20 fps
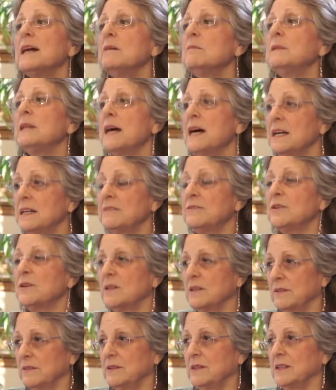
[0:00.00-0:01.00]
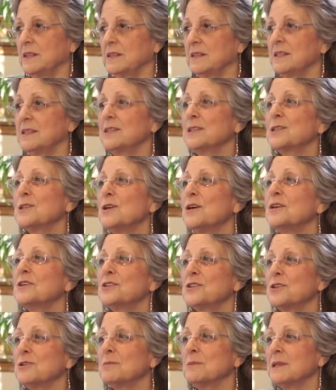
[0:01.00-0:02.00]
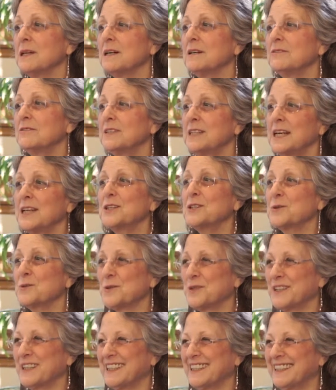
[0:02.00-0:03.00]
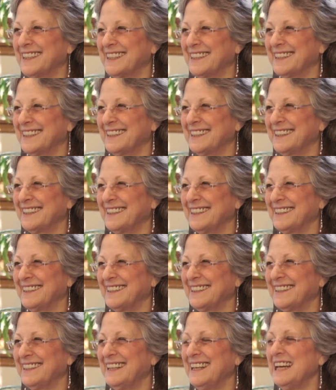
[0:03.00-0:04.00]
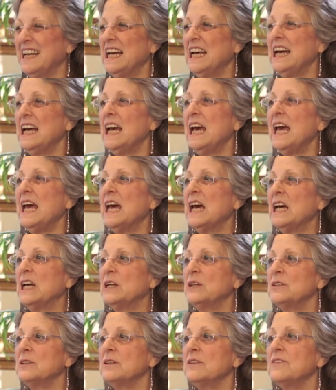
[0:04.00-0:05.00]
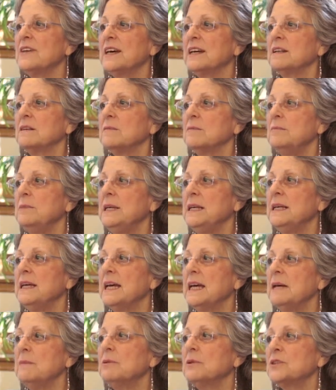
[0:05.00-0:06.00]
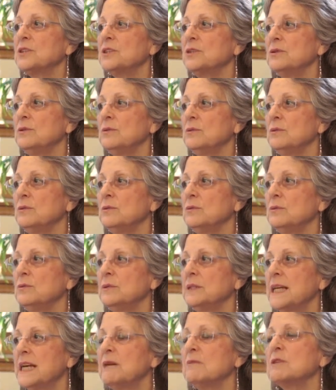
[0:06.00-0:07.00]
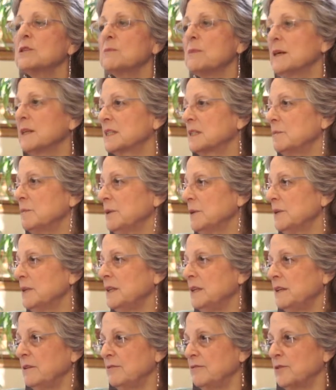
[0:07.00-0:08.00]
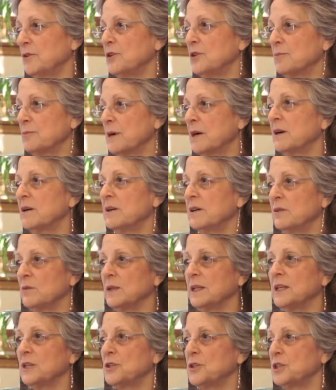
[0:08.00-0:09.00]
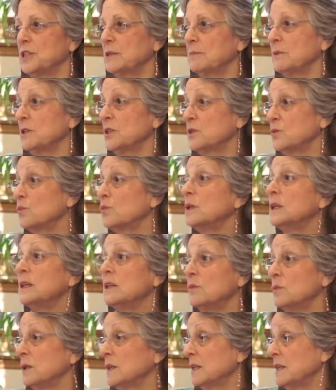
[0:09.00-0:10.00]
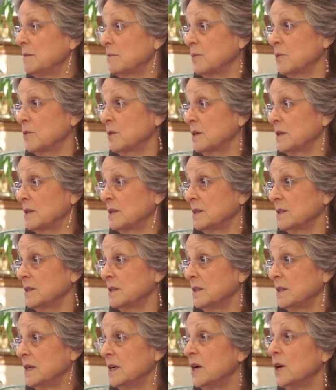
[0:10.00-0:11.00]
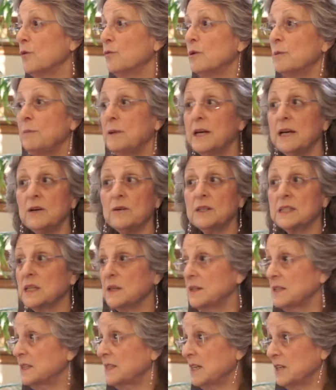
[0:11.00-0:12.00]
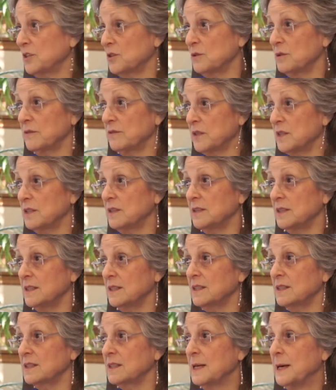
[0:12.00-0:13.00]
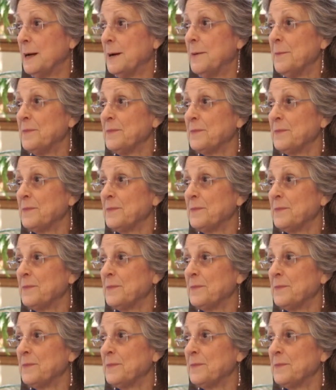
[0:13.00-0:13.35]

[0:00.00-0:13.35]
bottom line of all of this is long-term love takes work. And that being able to take responsibility for your part in a relationship is really, really important. Repair is at the center of all this,